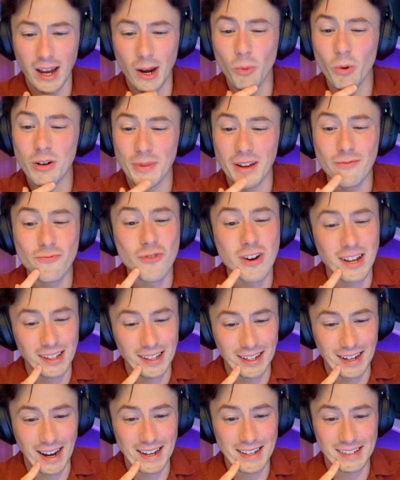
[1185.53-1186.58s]
It would have been really
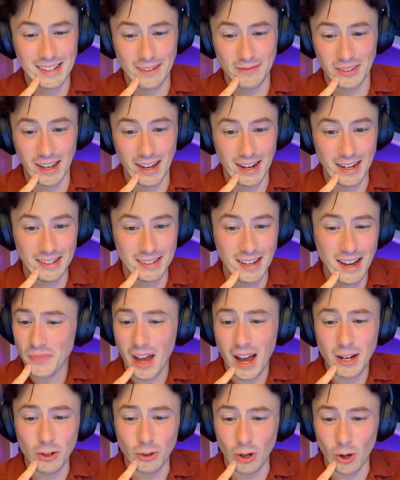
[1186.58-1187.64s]
nice if they'd,
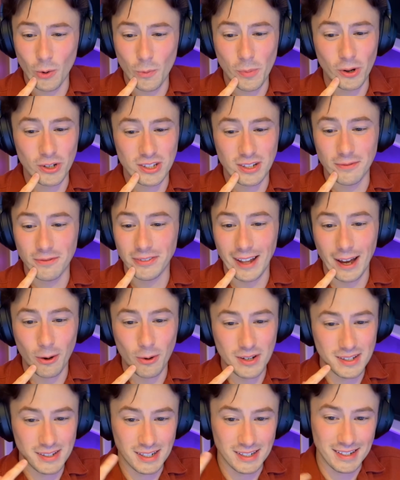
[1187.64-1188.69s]
I don't know, put some
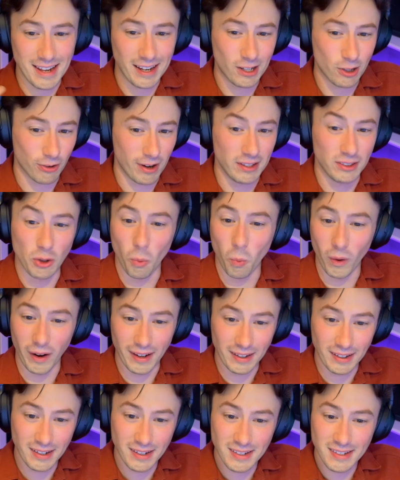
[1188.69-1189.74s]
flowers to decorate the
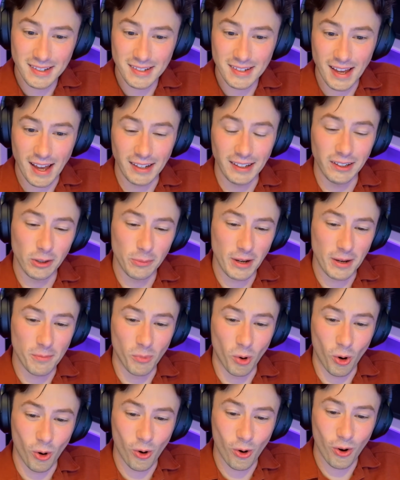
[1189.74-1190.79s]
wings a little bit
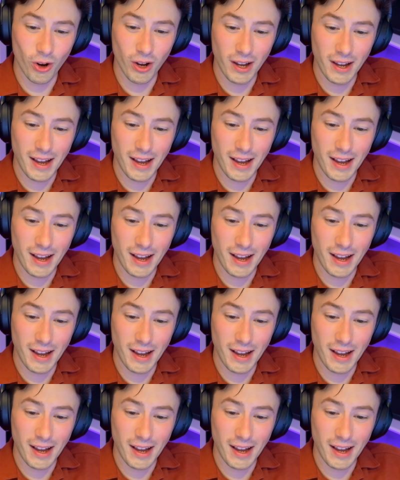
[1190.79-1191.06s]
more.